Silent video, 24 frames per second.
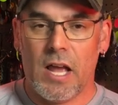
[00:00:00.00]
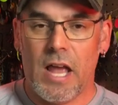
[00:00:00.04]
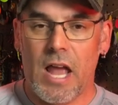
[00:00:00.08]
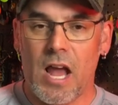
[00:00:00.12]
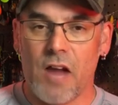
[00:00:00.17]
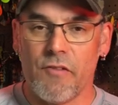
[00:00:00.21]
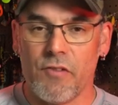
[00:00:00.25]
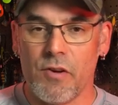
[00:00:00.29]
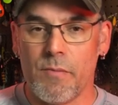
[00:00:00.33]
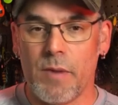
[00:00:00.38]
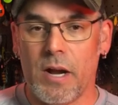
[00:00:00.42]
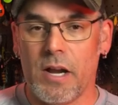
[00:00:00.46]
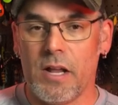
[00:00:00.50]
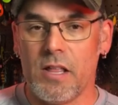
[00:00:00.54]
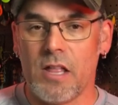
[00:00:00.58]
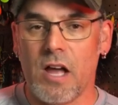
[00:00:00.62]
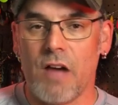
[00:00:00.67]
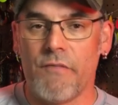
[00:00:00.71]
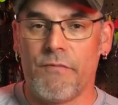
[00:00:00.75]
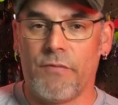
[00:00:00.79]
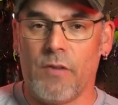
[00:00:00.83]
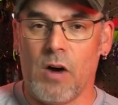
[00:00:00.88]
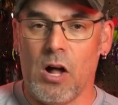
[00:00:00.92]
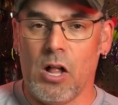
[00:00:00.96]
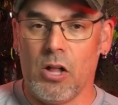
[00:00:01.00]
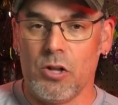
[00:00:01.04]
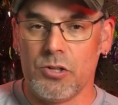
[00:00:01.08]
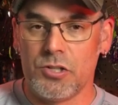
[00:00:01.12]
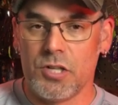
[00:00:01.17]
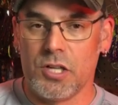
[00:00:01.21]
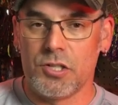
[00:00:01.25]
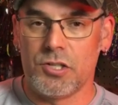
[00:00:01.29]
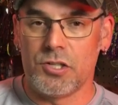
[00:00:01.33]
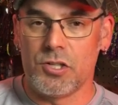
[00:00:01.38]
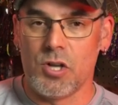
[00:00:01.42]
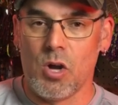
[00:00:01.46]
Everybody that follows
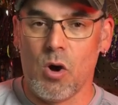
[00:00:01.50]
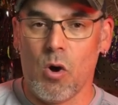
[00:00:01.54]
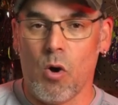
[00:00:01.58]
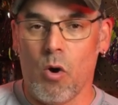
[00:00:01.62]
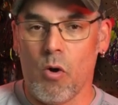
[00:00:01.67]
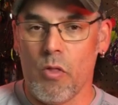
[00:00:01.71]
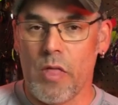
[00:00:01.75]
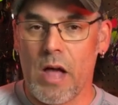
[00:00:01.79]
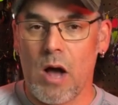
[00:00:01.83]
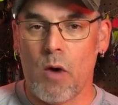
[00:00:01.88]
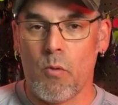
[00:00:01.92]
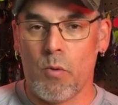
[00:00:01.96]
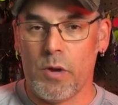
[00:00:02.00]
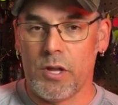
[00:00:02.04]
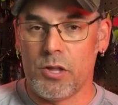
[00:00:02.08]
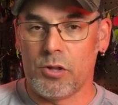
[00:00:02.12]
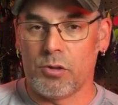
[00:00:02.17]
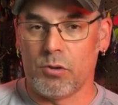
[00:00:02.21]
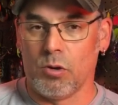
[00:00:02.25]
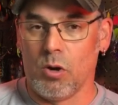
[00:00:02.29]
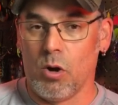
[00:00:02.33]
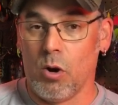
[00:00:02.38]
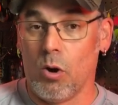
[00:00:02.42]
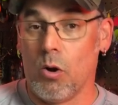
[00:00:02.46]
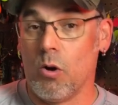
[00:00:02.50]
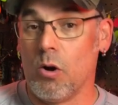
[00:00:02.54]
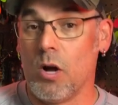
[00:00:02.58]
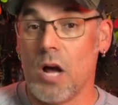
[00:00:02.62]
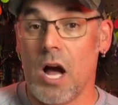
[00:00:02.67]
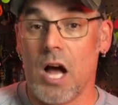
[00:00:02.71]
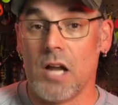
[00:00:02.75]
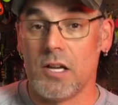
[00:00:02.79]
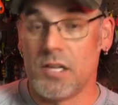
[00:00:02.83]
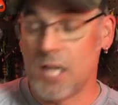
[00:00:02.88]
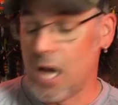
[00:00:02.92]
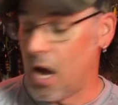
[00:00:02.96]
us know that we throw
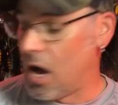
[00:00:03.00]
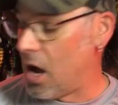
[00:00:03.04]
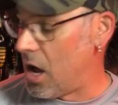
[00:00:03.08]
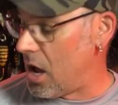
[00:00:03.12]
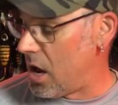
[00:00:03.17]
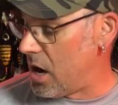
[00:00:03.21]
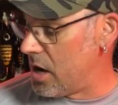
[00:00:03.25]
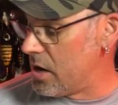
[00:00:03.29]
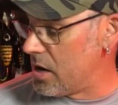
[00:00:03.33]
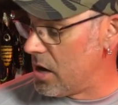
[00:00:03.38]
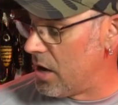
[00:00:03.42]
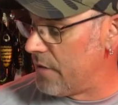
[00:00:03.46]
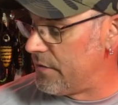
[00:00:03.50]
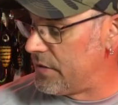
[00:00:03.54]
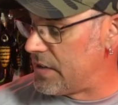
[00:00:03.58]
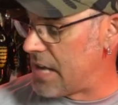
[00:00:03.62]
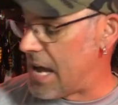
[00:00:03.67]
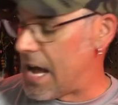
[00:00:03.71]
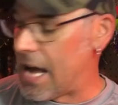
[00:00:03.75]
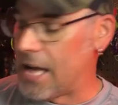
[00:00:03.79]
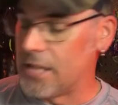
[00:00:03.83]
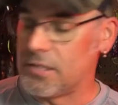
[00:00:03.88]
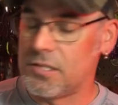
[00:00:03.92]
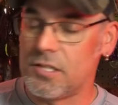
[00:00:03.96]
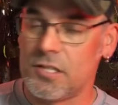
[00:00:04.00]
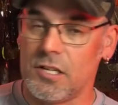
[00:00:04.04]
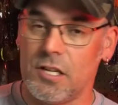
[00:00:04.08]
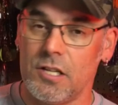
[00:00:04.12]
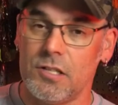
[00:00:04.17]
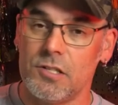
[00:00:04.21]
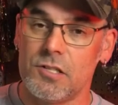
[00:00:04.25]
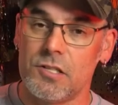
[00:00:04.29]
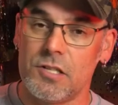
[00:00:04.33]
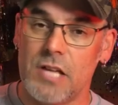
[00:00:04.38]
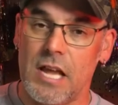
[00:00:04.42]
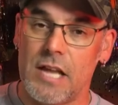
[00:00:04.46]
a ton of
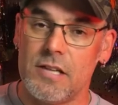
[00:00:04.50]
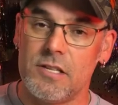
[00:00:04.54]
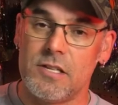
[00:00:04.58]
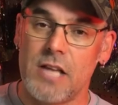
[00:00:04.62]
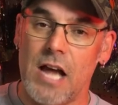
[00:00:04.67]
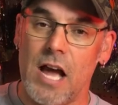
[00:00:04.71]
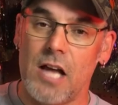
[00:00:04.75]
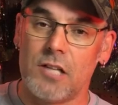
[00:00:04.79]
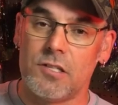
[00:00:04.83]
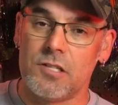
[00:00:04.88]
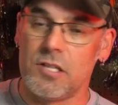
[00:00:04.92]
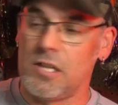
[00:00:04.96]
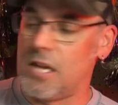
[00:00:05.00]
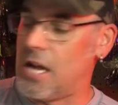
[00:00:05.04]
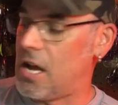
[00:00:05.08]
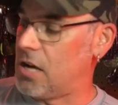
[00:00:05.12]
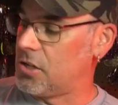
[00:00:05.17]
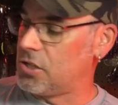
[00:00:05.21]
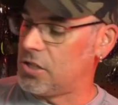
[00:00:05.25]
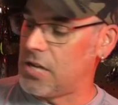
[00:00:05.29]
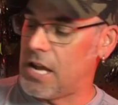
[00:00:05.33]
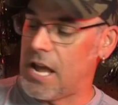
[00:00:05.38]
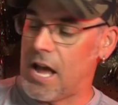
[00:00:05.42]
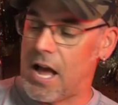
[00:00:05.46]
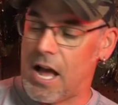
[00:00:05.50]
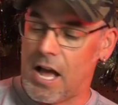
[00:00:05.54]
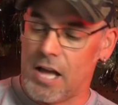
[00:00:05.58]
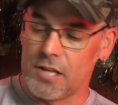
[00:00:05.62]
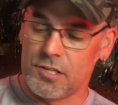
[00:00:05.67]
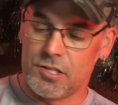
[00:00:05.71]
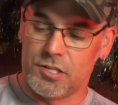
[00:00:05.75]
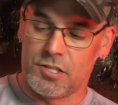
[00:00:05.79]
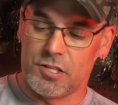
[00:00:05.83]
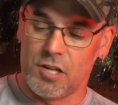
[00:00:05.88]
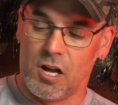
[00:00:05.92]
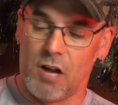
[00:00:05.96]
Dadsons, and Dadson actually
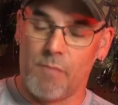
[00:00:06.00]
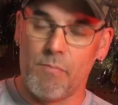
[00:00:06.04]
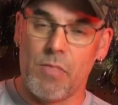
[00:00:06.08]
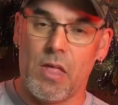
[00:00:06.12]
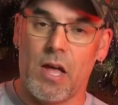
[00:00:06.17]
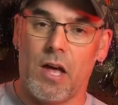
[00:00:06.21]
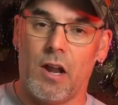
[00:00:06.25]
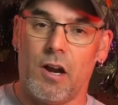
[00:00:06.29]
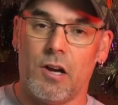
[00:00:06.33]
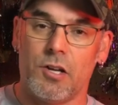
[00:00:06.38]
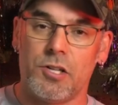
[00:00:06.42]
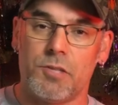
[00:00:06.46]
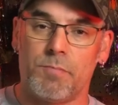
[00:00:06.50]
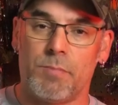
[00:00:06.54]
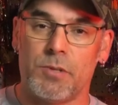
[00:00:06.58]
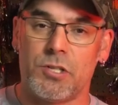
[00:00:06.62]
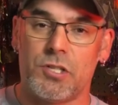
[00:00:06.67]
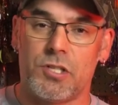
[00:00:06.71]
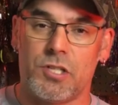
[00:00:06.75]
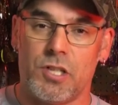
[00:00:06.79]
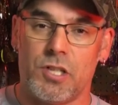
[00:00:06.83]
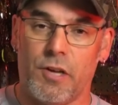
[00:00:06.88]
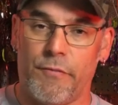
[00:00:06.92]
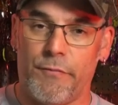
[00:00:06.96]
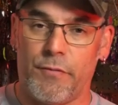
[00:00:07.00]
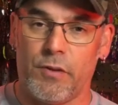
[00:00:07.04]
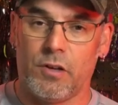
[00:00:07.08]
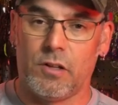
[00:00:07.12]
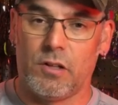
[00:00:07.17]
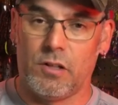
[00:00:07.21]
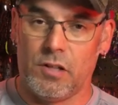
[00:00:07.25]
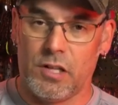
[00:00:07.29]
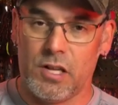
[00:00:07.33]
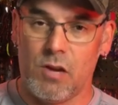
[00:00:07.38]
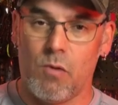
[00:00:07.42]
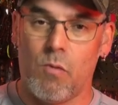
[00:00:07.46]
has some that are
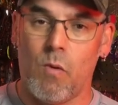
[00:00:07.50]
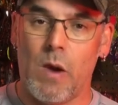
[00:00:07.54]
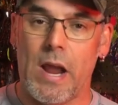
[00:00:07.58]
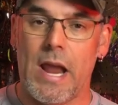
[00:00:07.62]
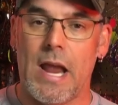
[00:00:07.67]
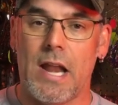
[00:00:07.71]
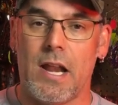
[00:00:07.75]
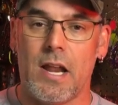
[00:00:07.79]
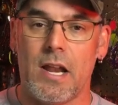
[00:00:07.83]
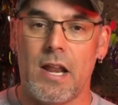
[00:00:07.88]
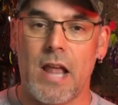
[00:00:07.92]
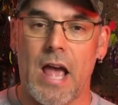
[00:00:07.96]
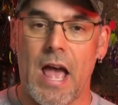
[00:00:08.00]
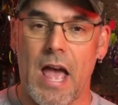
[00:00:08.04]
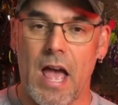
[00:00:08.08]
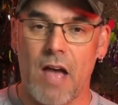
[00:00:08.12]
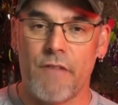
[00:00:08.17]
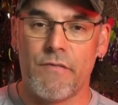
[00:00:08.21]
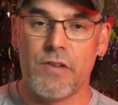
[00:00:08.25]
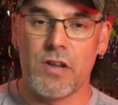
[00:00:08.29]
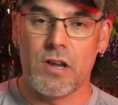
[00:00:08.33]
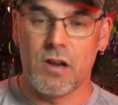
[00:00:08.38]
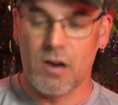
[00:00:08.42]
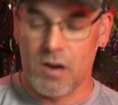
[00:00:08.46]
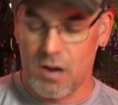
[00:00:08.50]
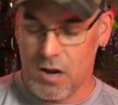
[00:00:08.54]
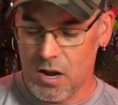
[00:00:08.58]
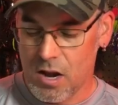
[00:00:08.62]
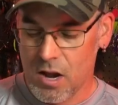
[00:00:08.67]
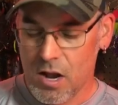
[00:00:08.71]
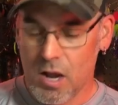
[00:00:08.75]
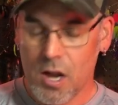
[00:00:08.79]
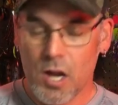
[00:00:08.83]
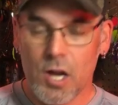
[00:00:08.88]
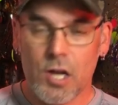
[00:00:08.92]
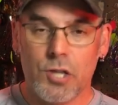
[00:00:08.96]
specifically weighted heavier
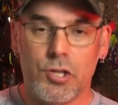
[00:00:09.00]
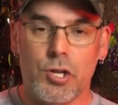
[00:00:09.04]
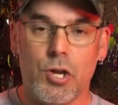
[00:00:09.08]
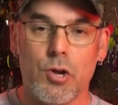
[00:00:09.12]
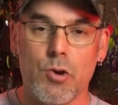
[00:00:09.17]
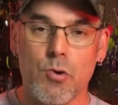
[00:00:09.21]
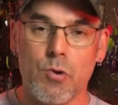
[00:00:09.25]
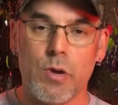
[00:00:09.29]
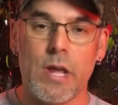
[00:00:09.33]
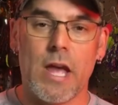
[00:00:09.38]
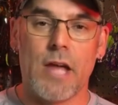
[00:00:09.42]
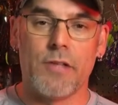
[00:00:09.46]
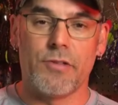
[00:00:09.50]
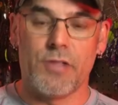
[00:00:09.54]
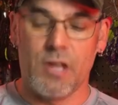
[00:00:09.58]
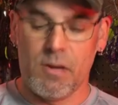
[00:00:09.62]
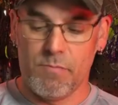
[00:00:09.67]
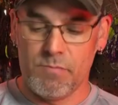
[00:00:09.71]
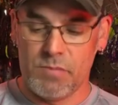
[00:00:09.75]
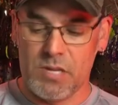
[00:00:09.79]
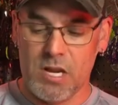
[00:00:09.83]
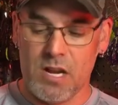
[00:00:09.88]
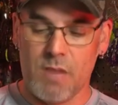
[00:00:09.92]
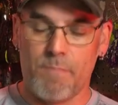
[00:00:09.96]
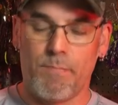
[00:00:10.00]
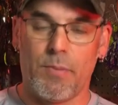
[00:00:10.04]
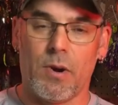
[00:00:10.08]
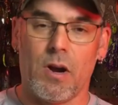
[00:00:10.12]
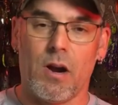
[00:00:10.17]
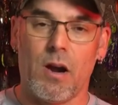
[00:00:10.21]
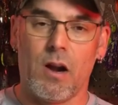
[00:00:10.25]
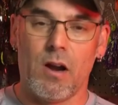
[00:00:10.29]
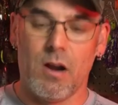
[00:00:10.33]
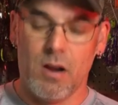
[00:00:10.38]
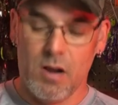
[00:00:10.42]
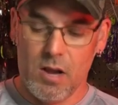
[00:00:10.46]
to get them
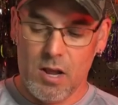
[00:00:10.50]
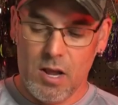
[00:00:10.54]
deeper.